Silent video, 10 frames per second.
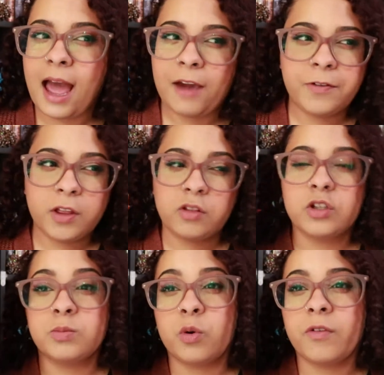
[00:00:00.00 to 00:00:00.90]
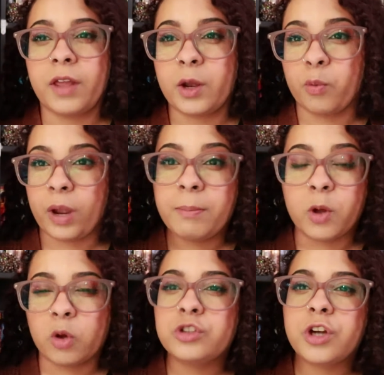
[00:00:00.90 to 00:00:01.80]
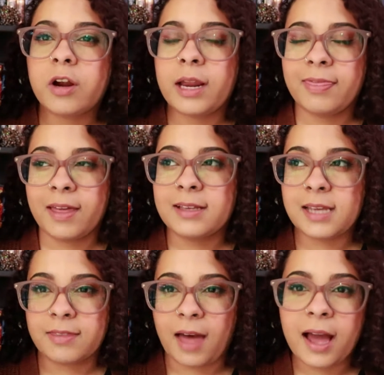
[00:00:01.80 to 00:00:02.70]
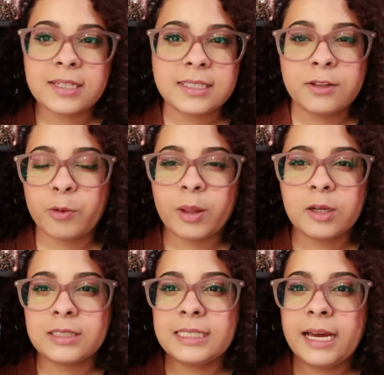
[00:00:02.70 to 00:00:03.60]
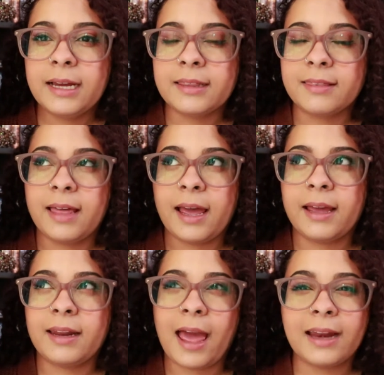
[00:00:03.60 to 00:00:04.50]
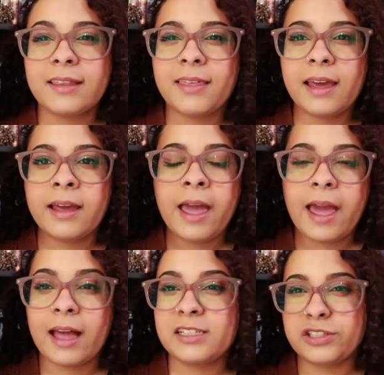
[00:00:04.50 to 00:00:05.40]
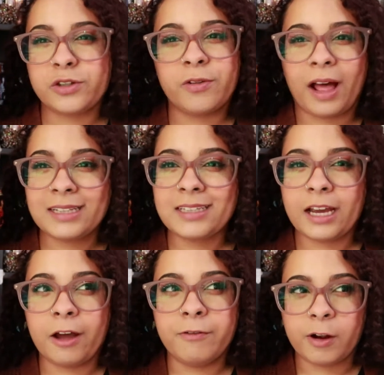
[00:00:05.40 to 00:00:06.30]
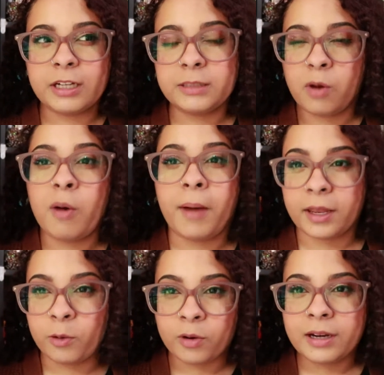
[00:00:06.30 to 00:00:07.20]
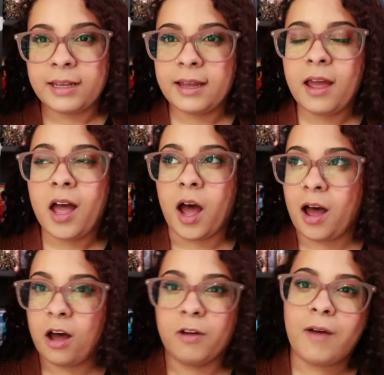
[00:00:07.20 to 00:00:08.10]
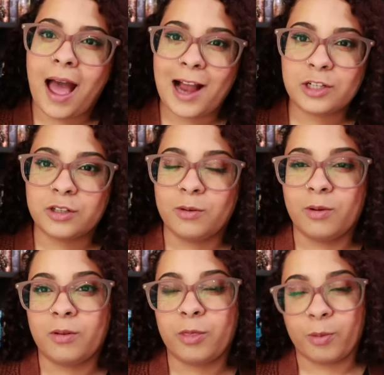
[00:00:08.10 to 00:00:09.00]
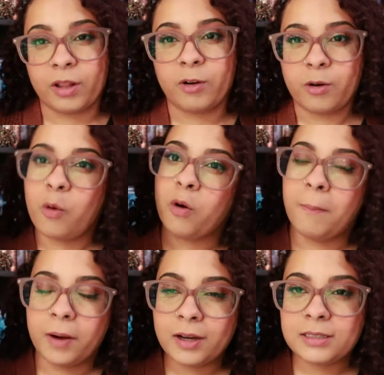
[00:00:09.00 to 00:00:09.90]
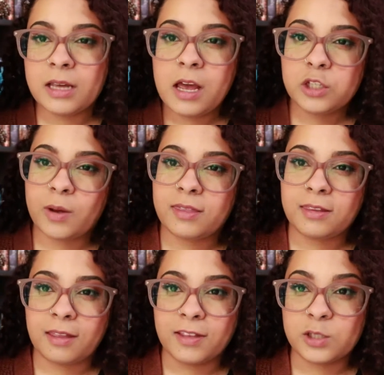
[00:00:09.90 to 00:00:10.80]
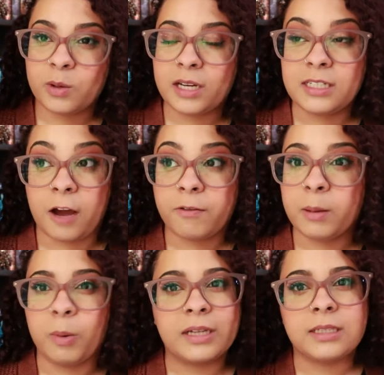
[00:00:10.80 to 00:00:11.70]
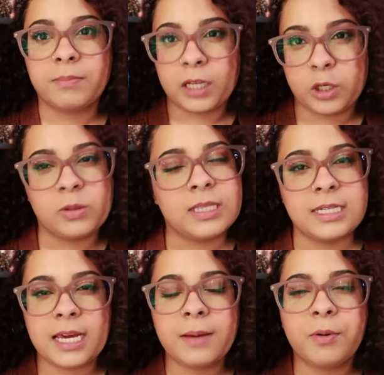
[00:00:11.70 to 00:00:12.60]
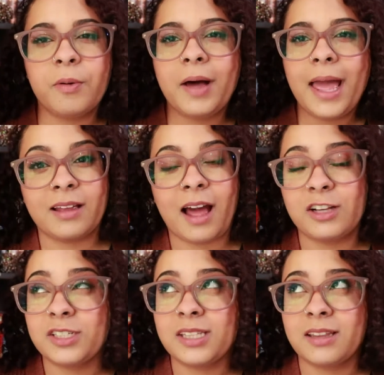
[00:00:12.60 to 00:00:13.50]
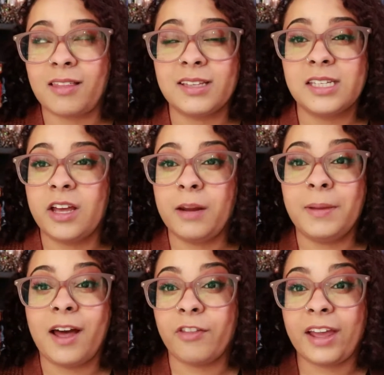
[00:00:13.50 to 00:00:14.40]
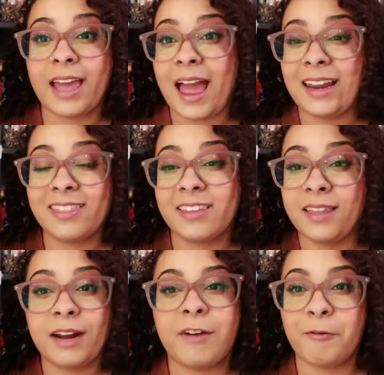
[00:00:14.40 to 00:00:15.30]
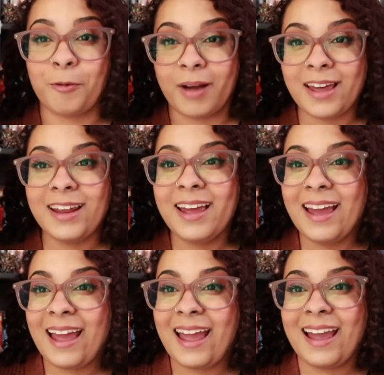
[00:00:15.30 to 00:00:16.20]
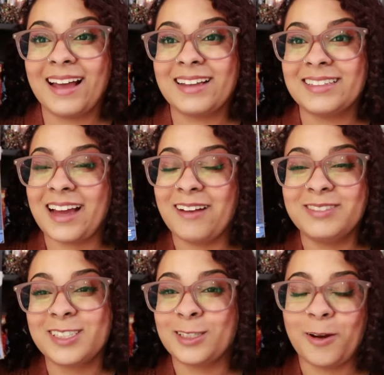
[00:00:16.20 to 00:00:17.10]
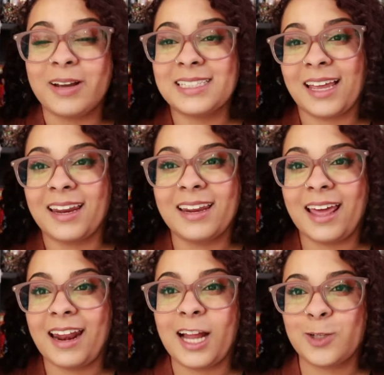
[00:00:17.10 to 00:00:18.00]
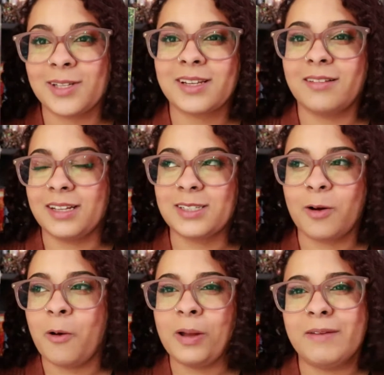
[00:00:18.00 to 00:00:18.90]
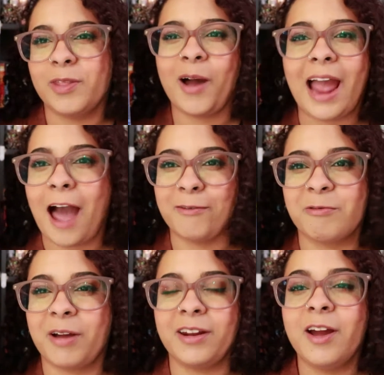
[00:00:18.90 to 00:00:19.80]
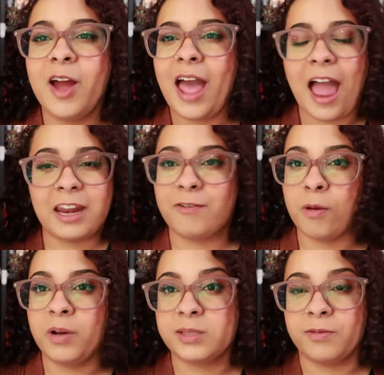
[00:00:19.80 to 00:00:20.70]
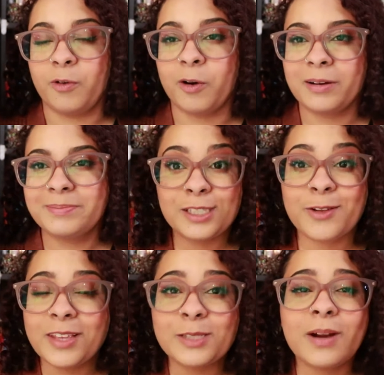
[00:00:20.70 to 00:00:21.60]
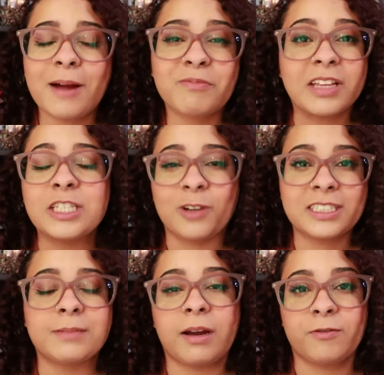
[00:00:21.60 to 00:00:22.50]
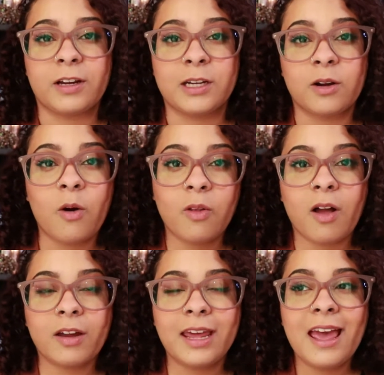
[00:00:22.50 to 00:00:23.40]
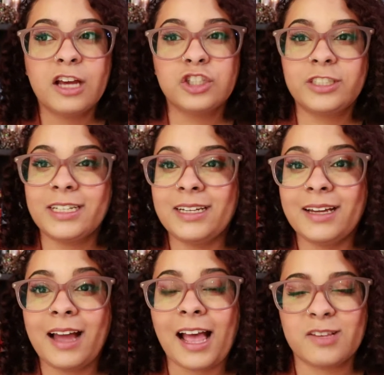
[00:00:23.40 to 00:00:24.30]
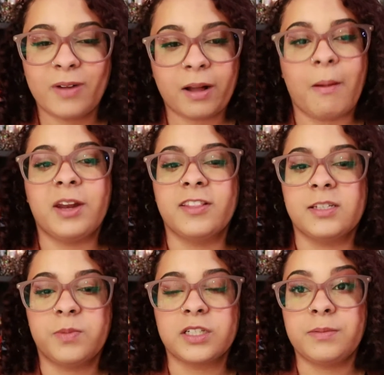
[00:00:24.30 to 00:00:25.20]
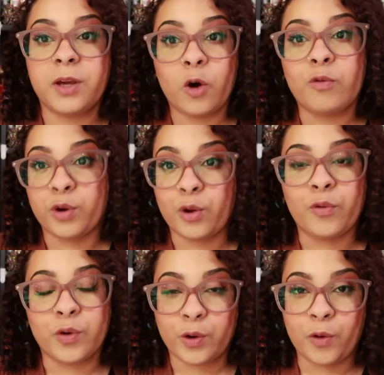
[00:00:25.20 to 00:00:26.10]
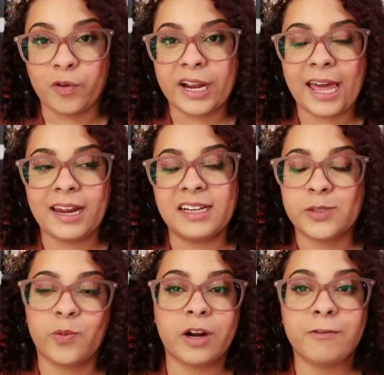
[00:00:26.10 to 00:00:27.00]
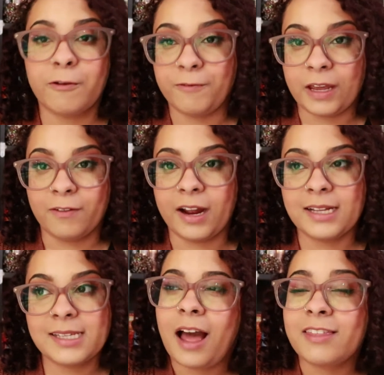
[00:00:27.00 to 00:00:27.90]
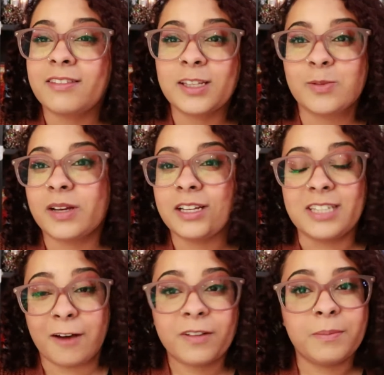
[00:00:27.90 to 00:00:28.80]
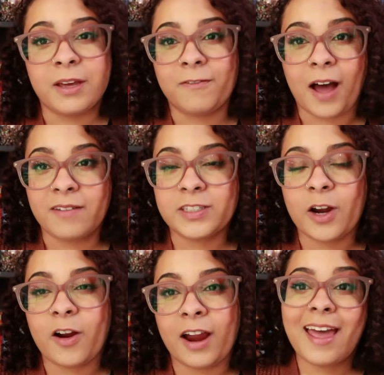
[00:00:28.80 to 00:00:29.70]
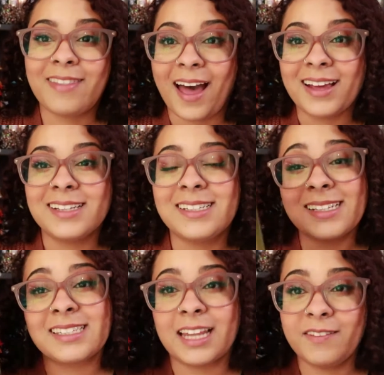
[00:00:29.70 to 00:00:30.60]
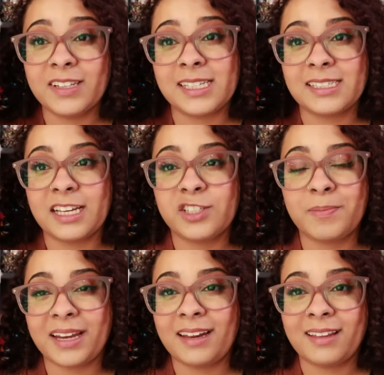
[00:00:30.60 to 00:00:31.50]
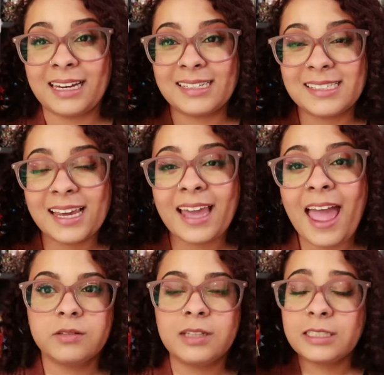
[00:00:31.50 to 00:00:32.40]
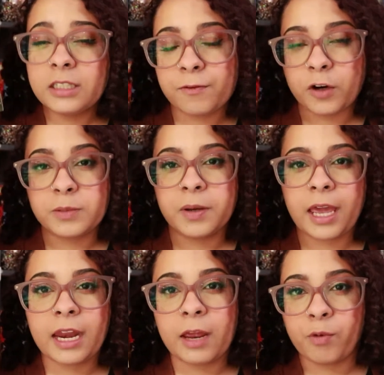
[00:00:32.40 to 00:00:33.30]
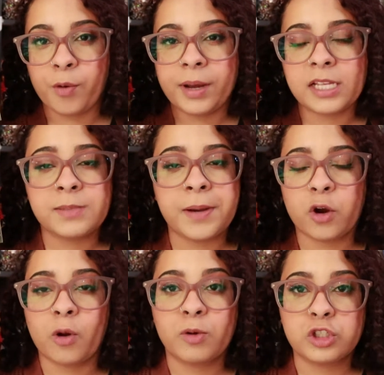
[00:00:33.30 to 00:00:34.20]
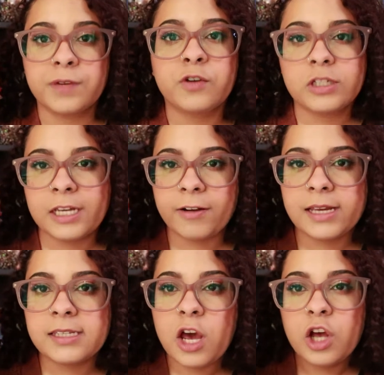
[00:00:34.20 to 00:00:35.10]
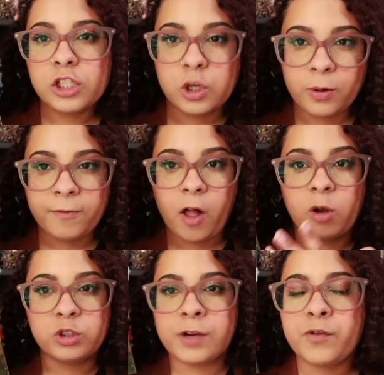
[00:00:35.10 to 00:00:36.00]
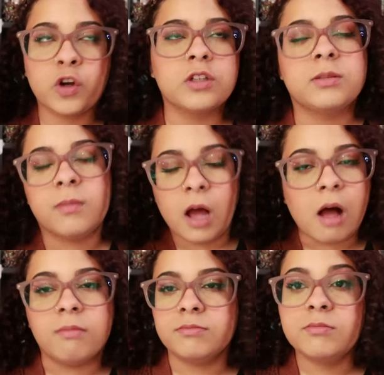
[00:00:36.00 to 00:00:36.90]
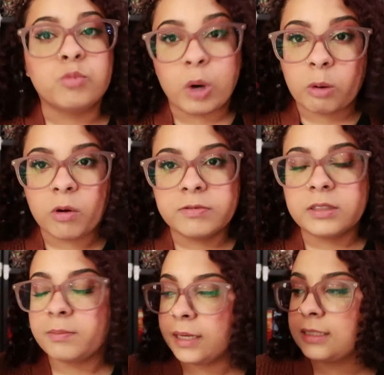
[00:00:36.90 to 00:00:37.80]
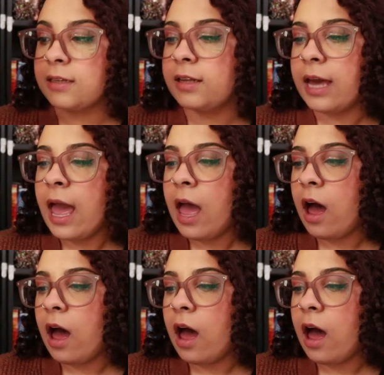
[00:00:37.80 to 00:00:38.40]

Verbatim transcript: I feel like there's more of like rape culture and things like that in thrillers than anything and still that's like a very small minority of actual thriller and horror books so I think that this one could definitely bring something new to the table I just think that this is going to be unlike anything that I've ever read and I'm just so excited and I trust Alyssa Cole even though I haven't read any of her books before so this one I'm really trusting my friend Nicole on she has recommended this book to me over and over and over again and it's one of her favorites I think this one could definitely be a five star and that is Slave to Sensation by Nalini Singh this is the first book in a romance paranormal shifter series. So we follow shifters, um, werewolves basically.